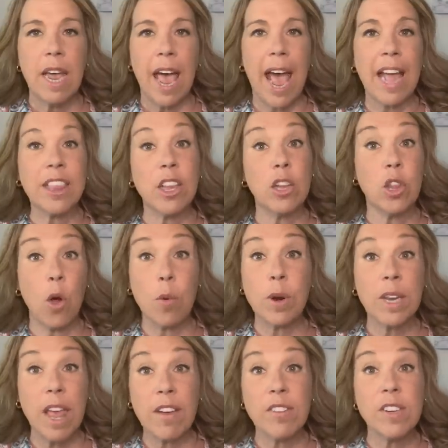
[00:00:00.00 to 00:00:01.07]
at the lower
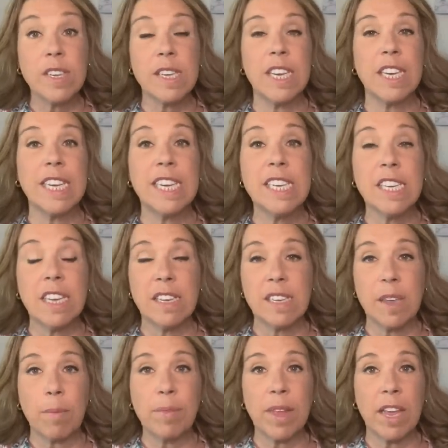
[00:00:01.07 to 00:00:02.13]
levels at least,
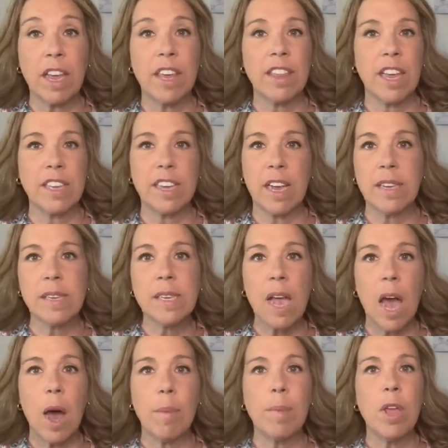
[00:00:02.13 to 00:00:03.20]
something that does
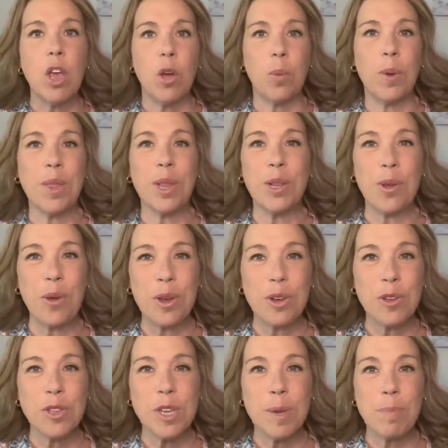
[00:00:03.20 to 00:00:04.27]
come with the
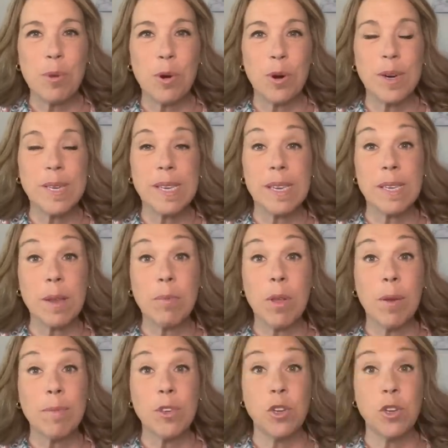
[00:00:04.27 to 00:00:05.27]
loyalty perks. Sometimes